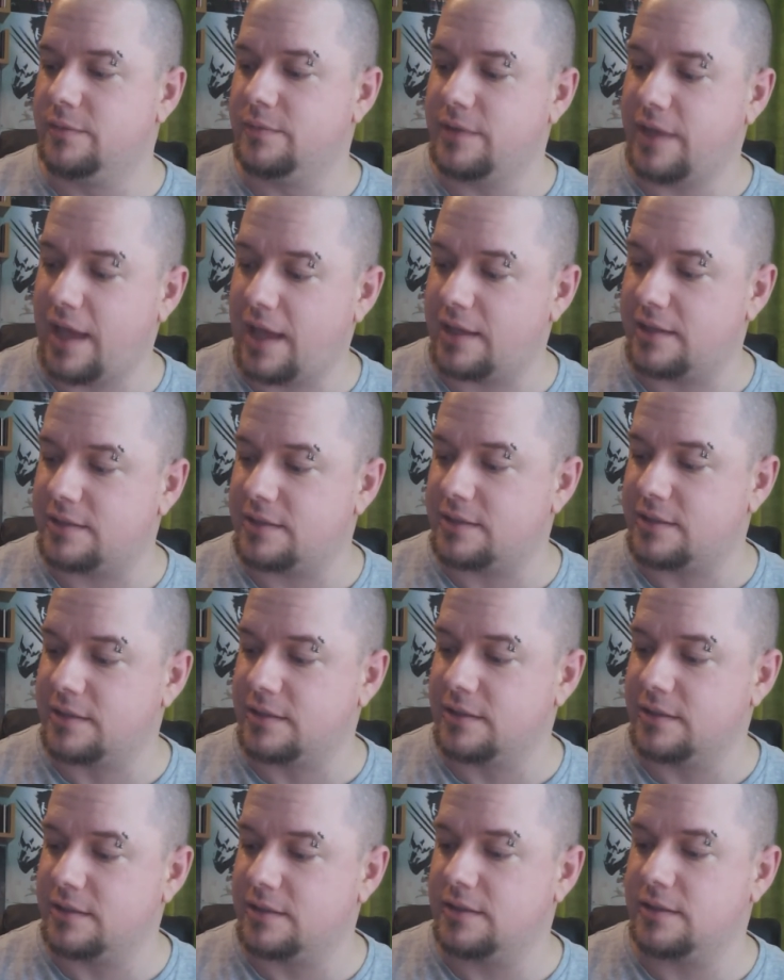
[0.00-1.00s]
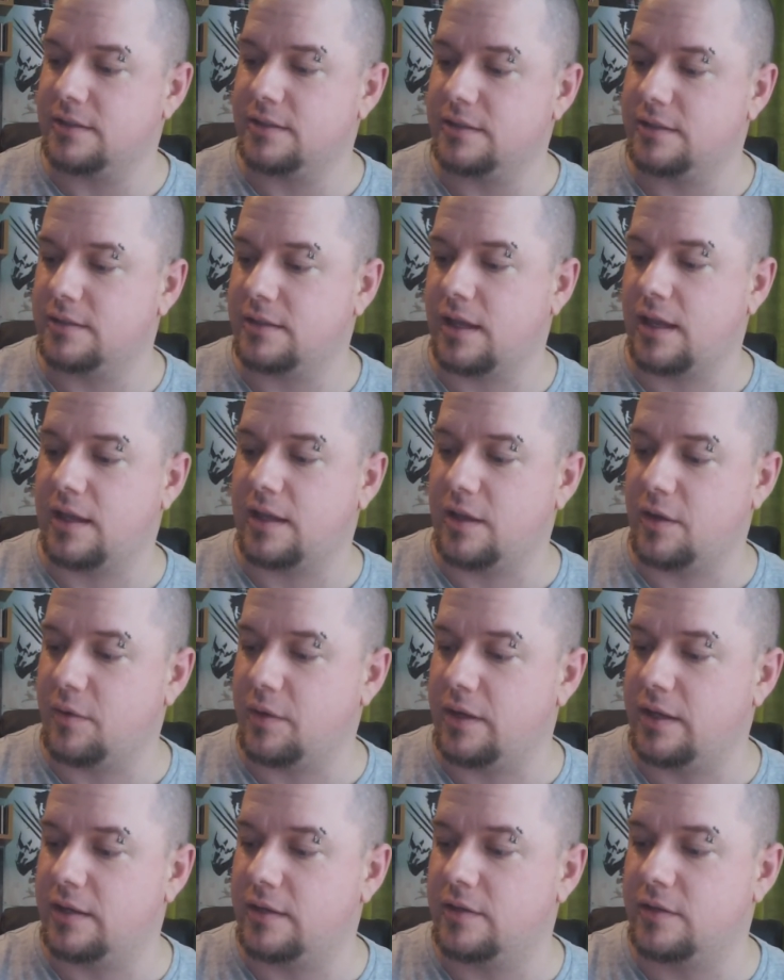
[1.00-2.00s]
Yes. Okay, go
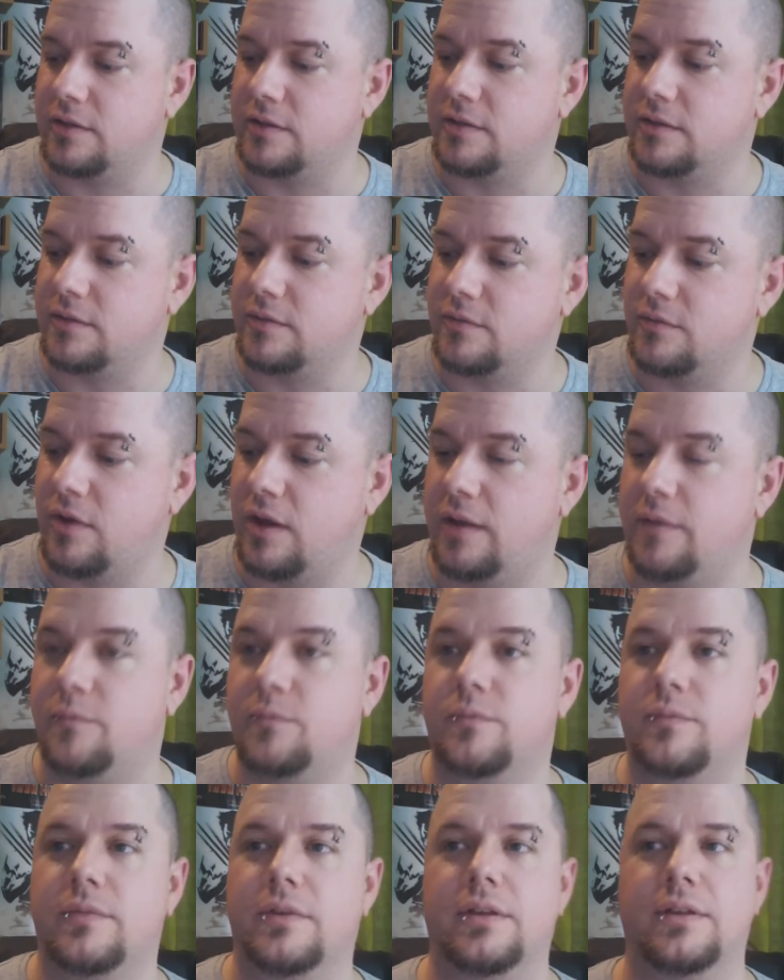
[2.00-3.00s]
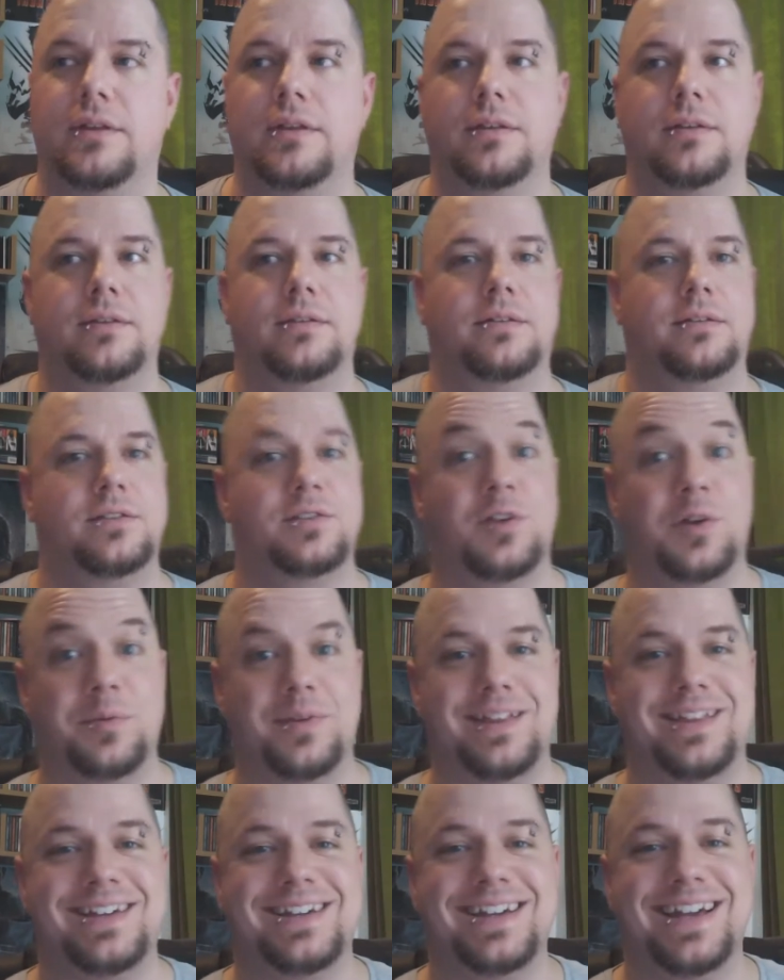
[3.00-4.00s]
away. Good. Right. Sorry
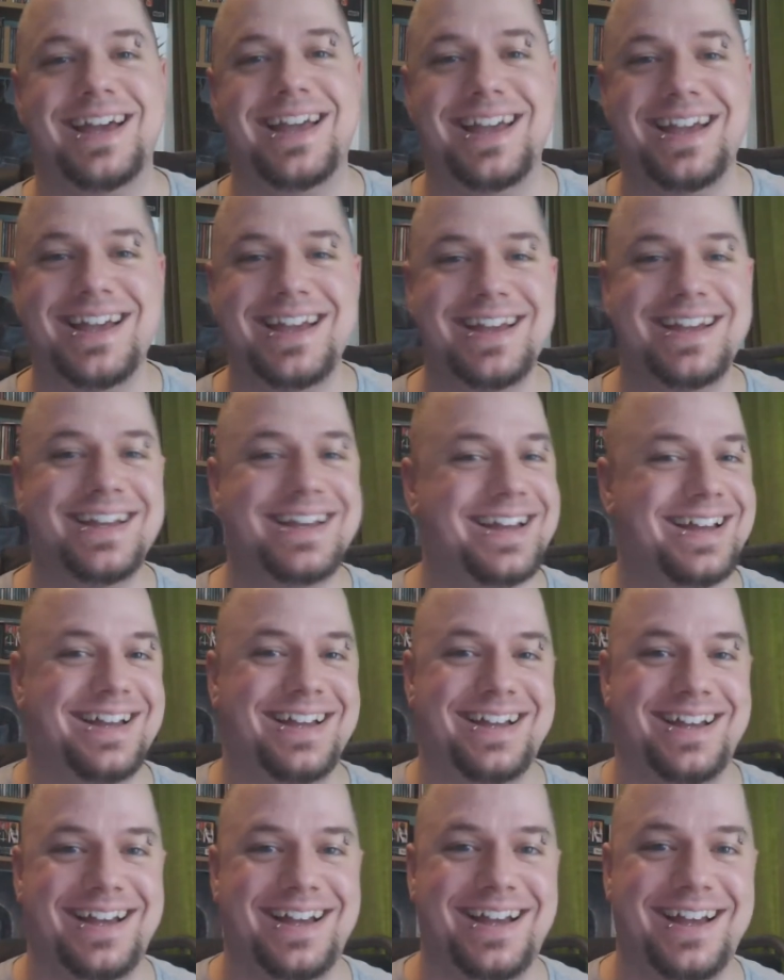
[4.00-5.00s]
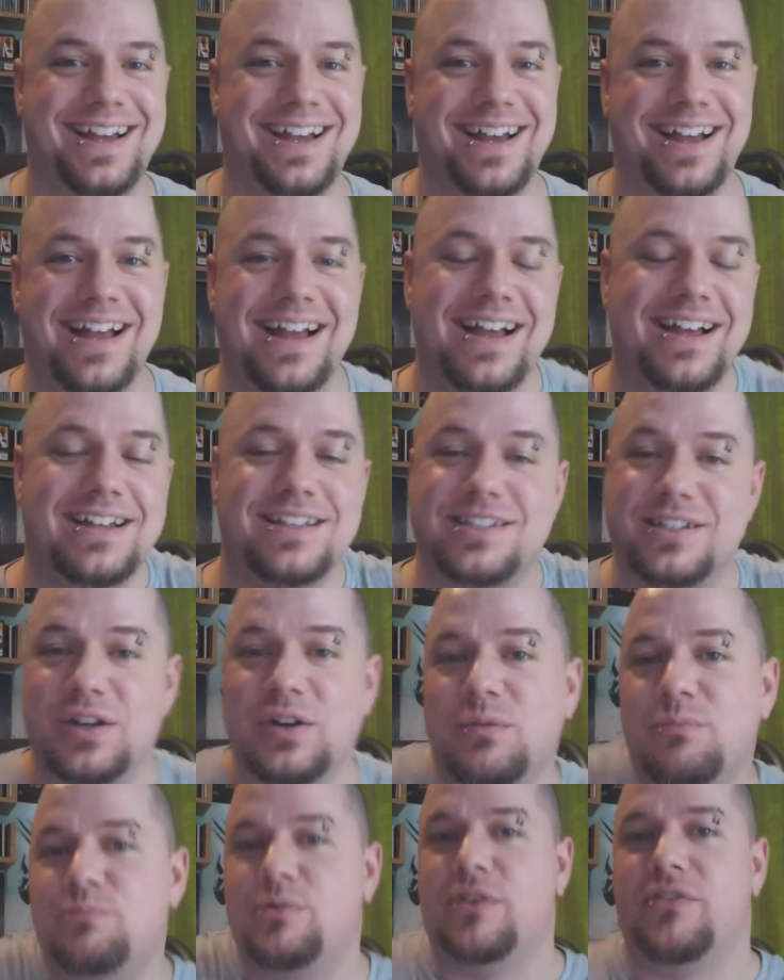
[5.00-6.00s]
about that.
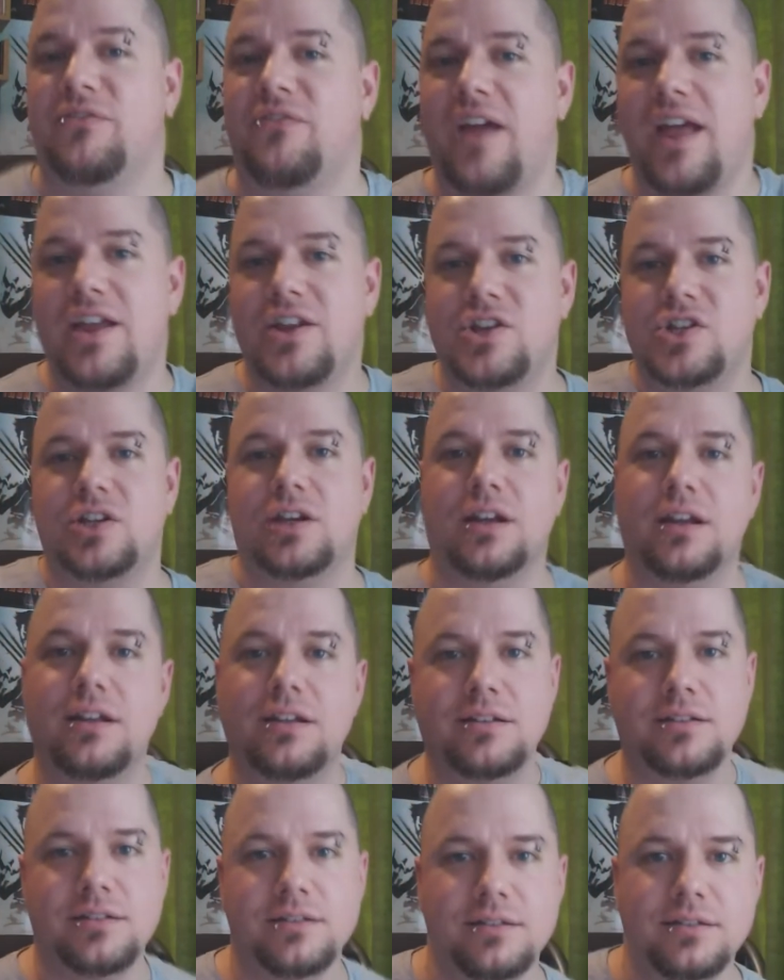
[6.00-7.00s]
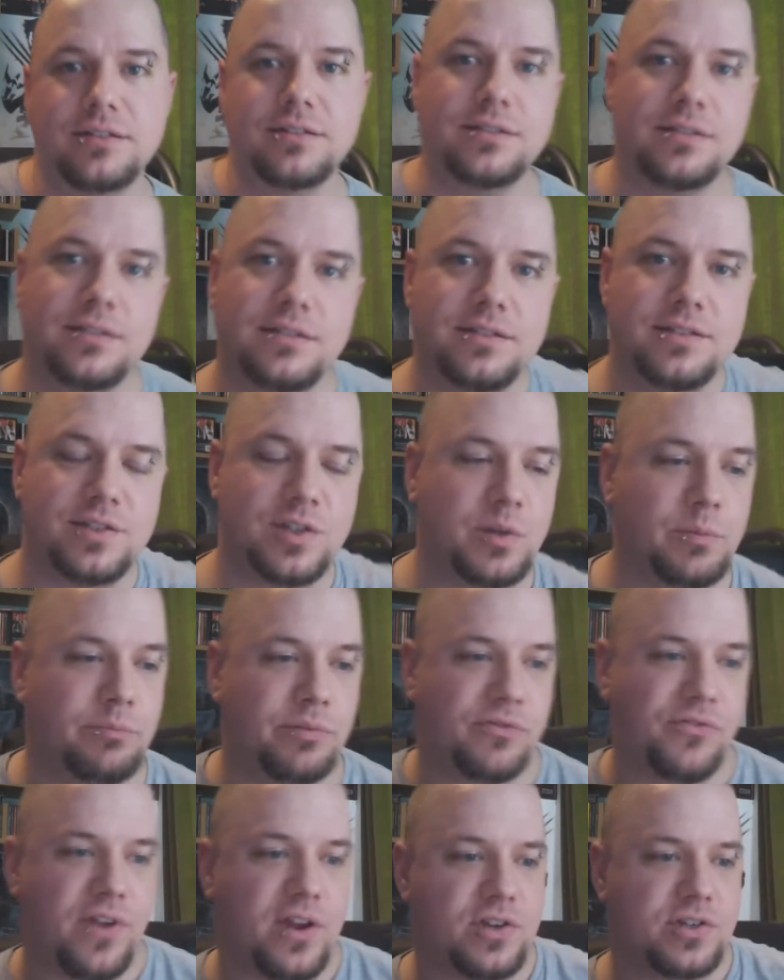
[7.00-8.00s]
So professional, so
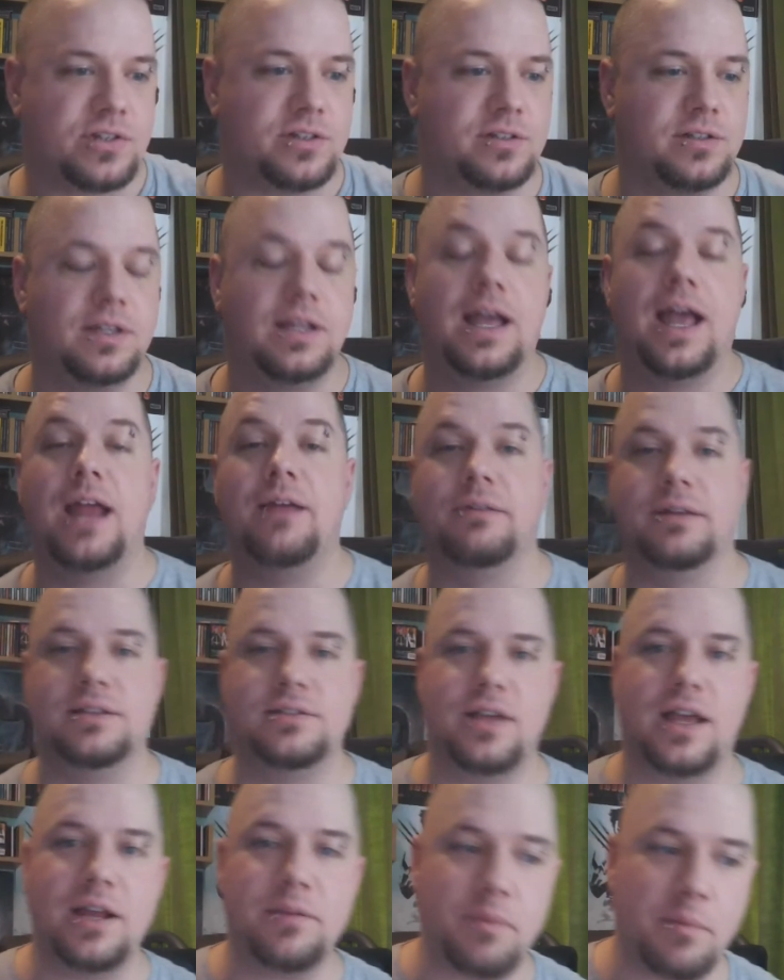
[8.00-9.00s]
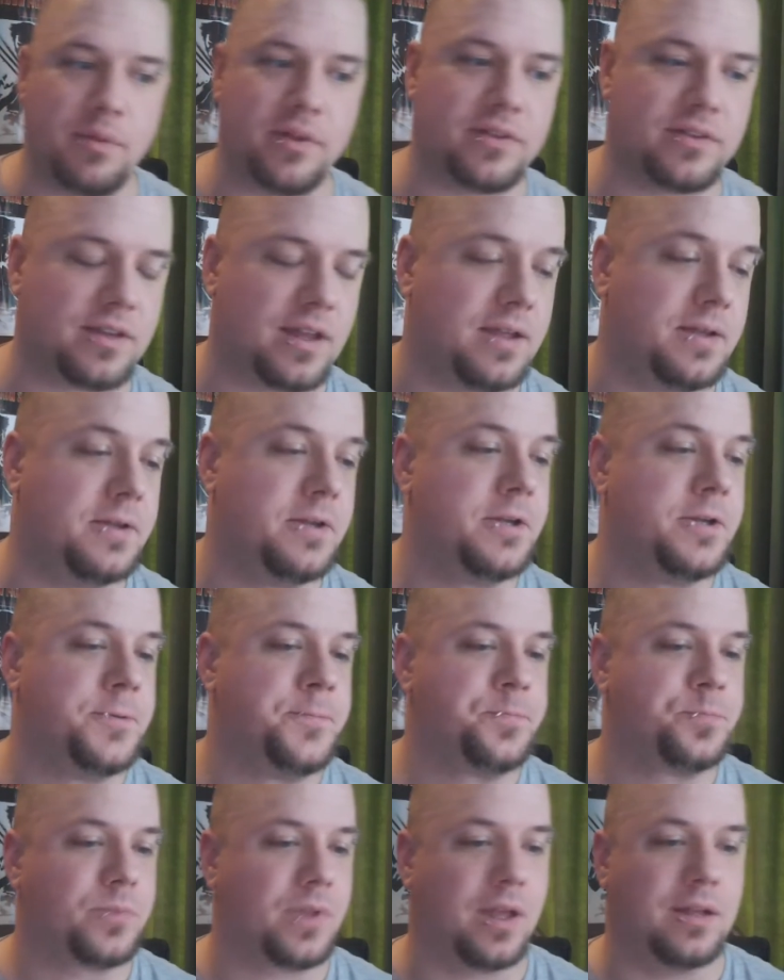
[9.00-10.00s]
professional. Anyway, so I had my birthday,
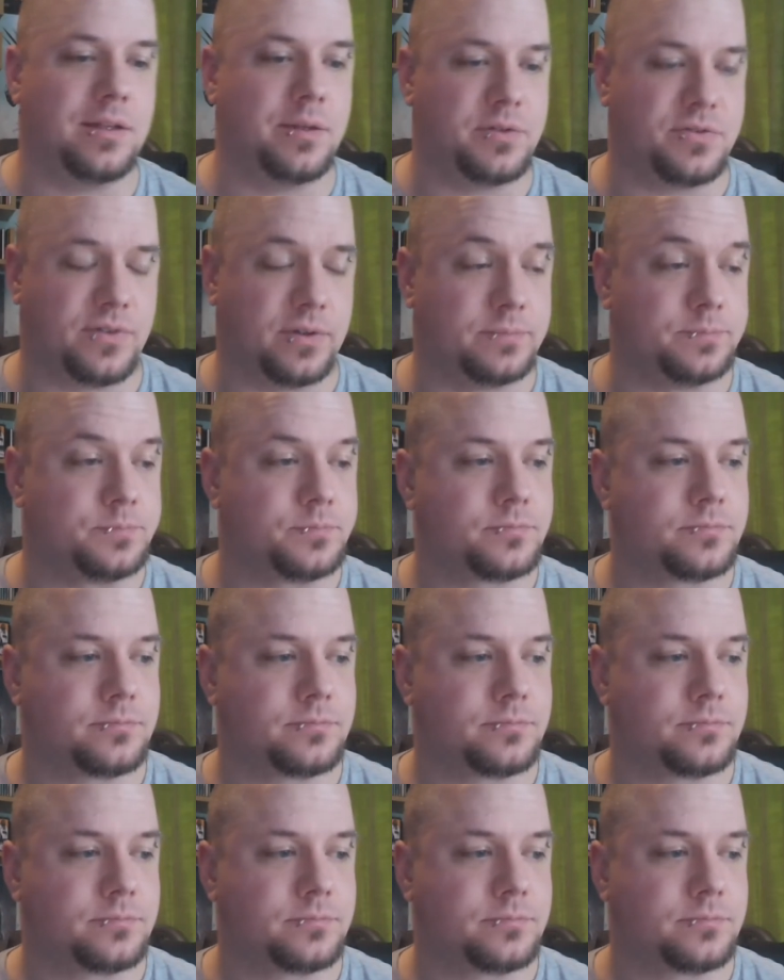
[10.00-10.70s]
and that was fun.